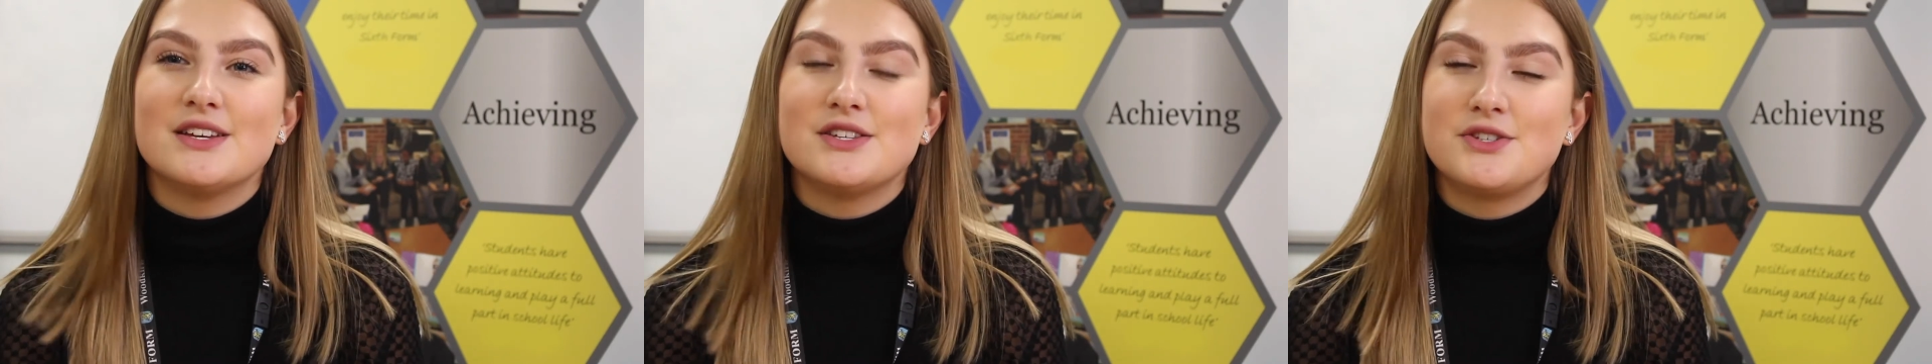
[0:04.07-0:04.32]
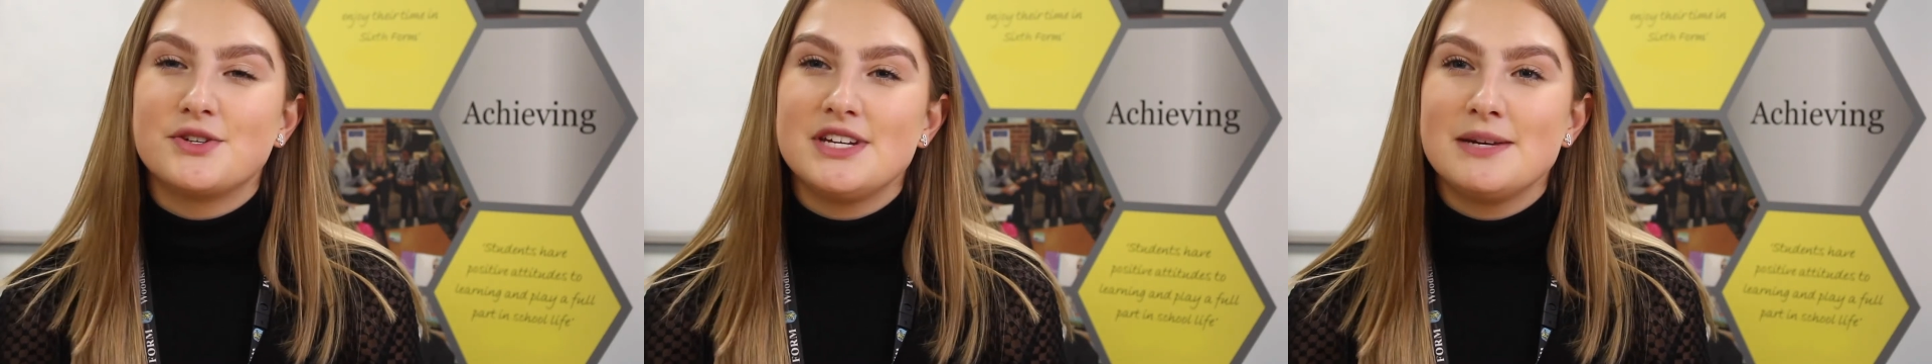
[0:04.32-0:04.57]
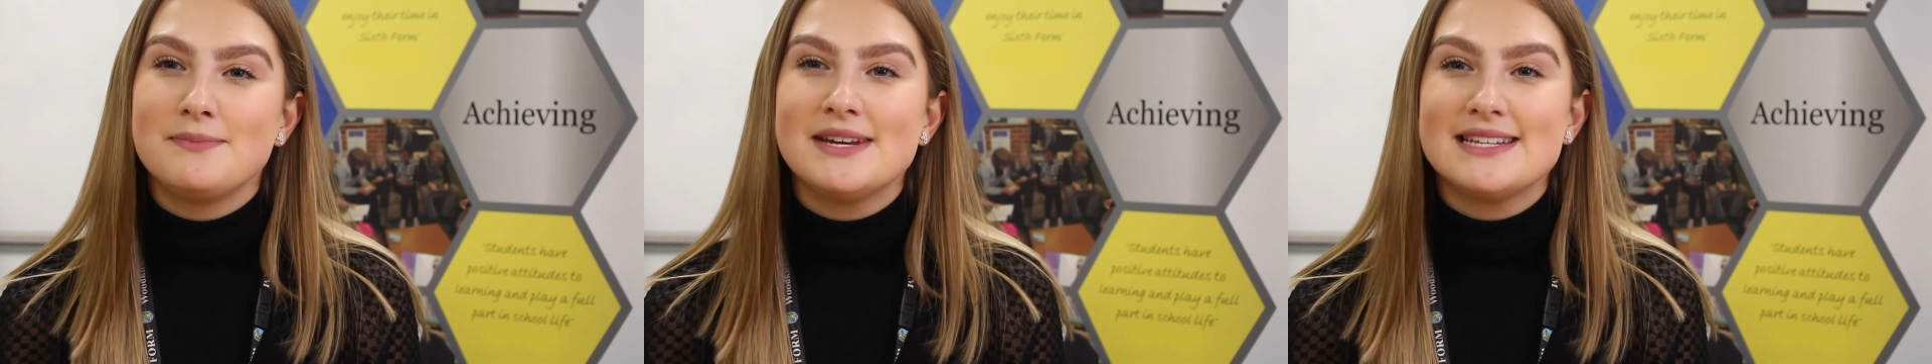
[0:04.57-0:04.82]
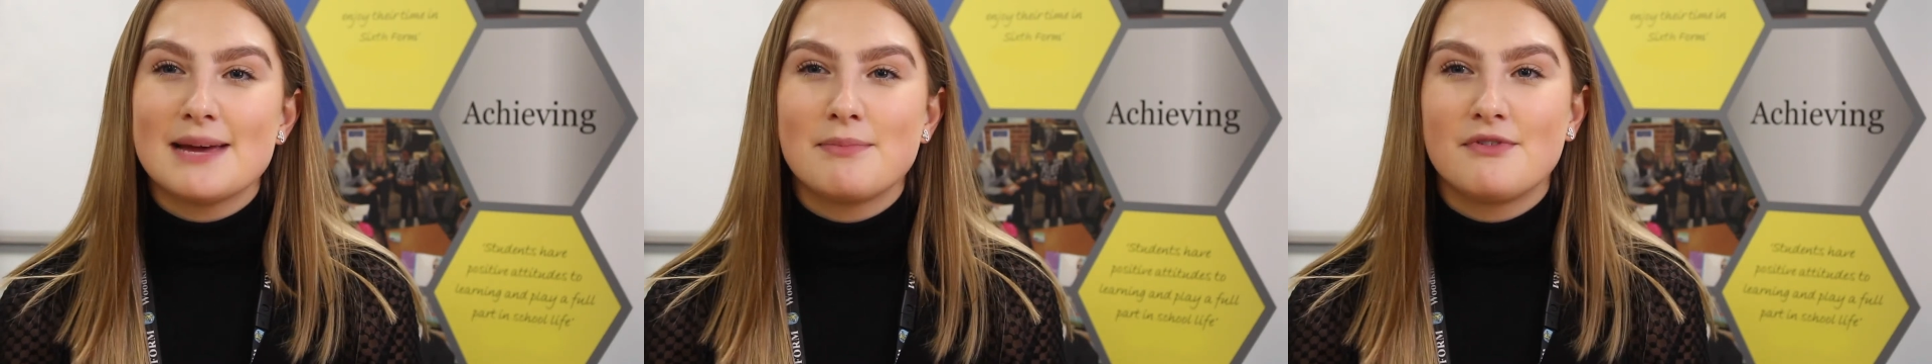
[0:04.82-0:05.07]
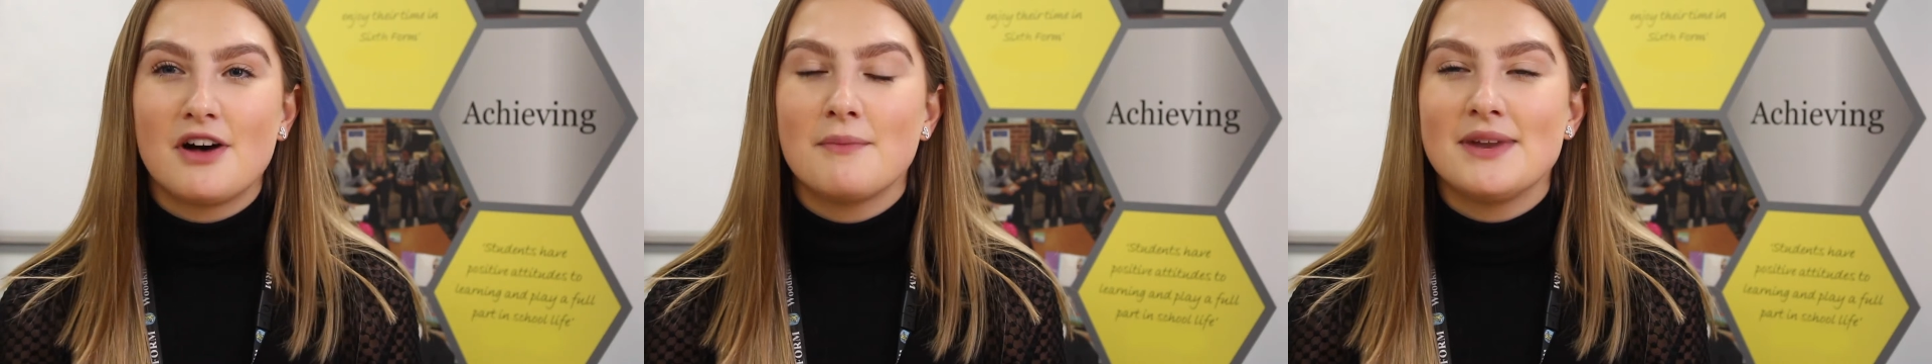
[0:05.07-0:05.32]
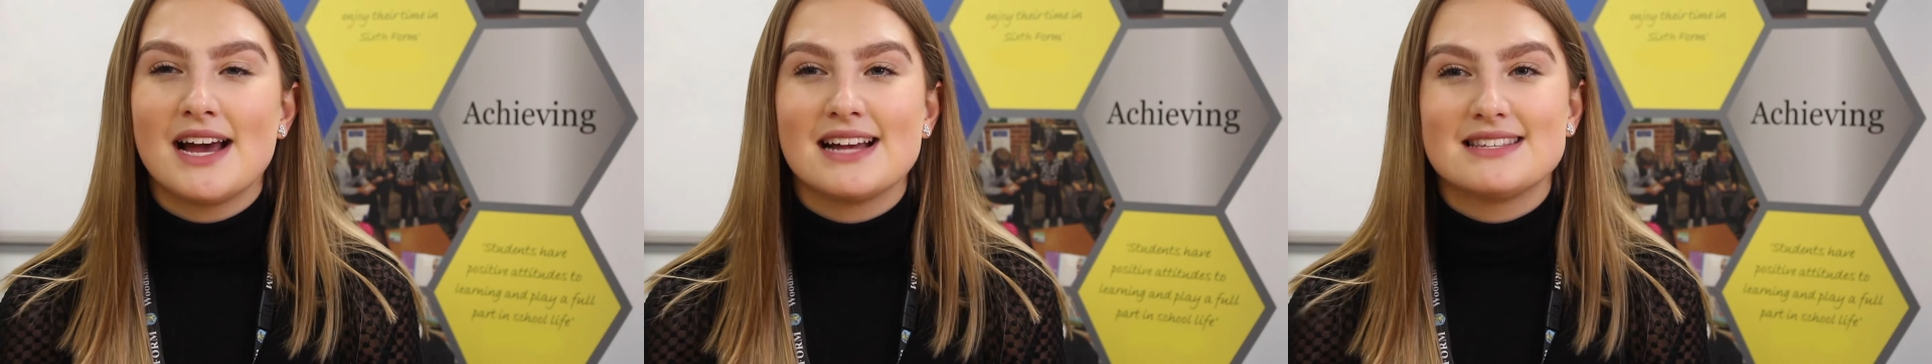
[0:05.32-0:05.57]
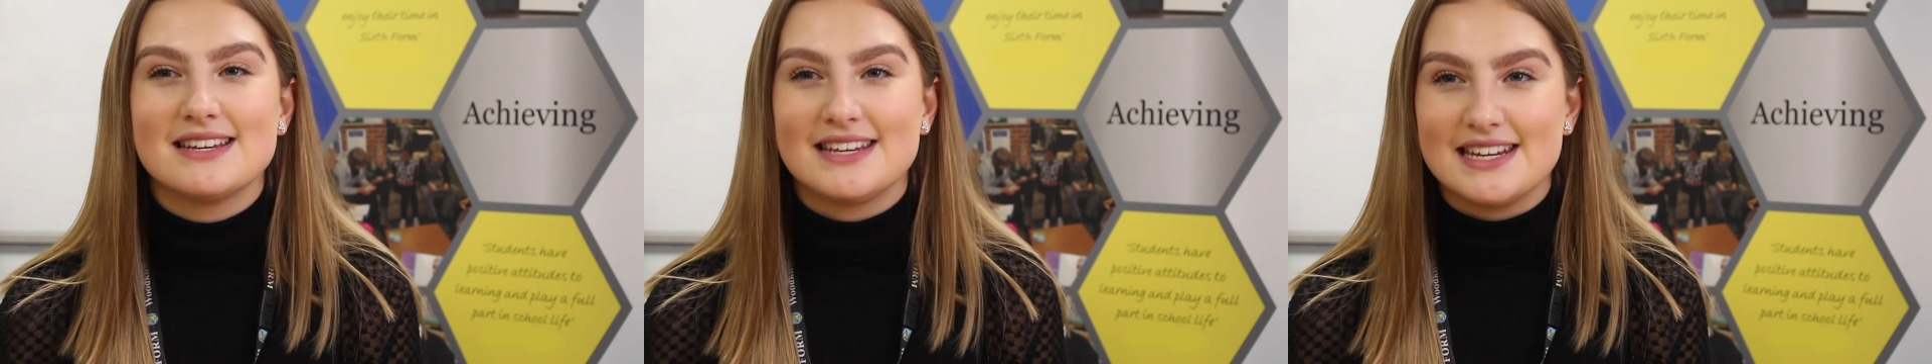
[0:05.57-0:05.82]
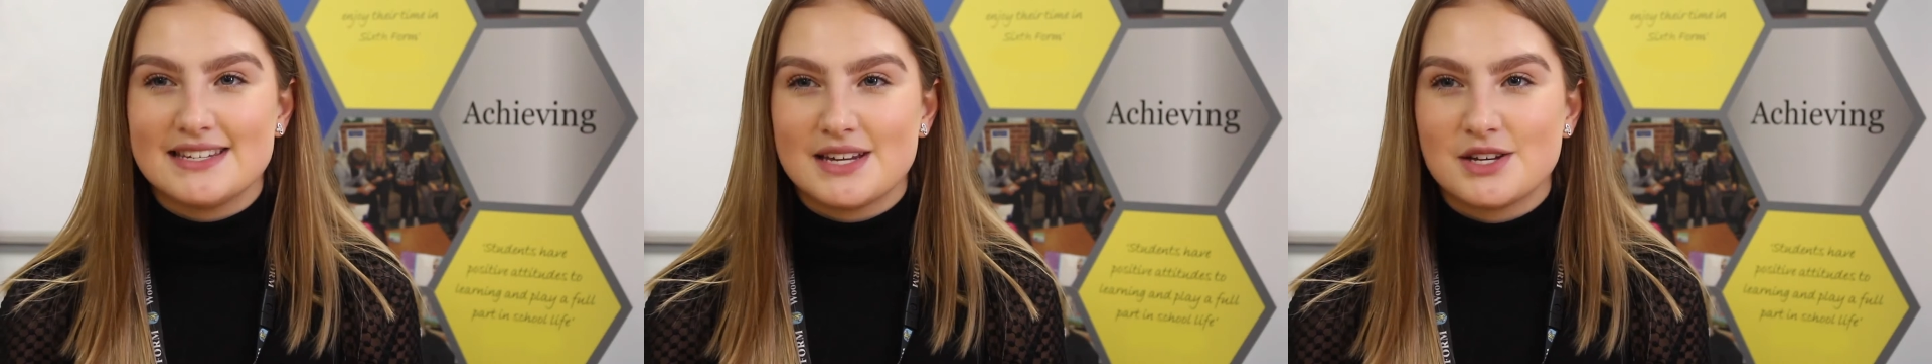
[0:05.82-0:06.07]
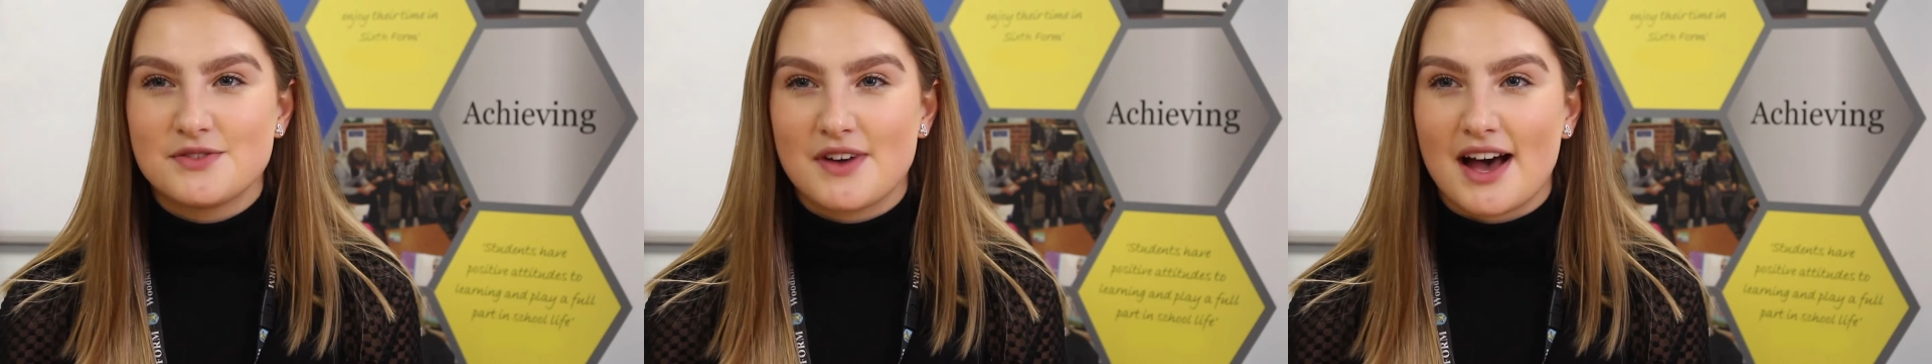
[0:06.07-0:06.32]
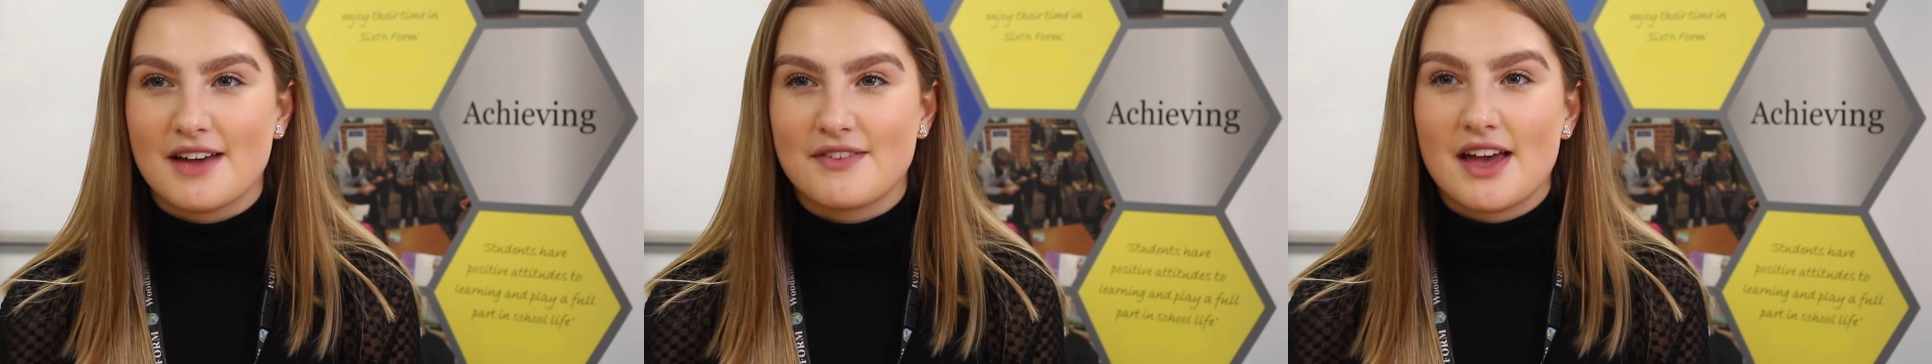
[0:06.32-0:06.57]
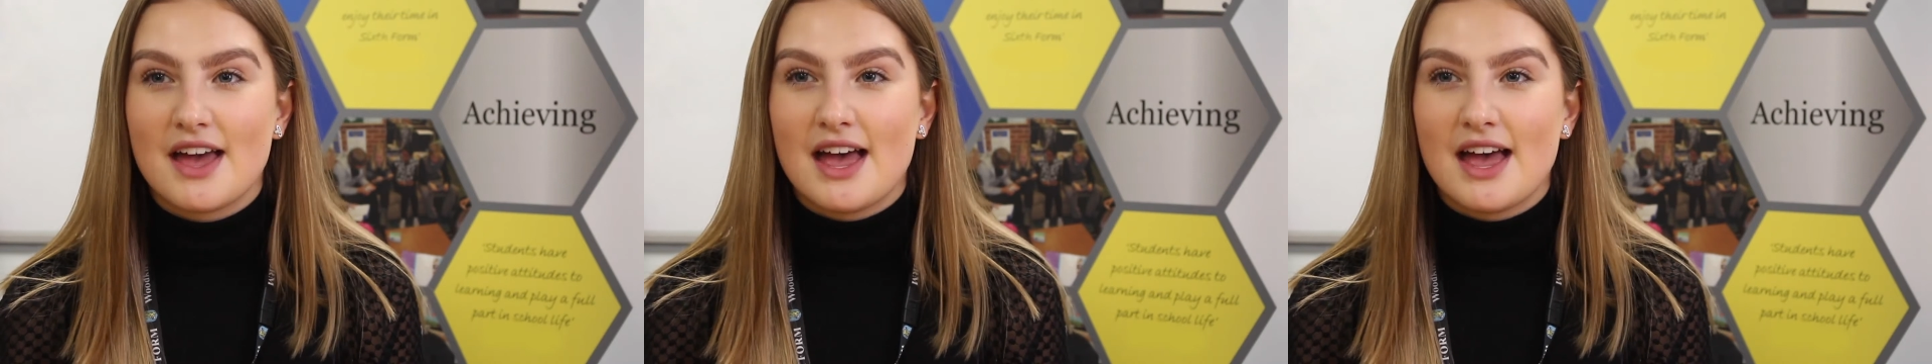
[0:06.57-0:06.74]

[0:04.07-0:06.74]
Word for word: Studying BTEC Performing Arts at Key Stage 5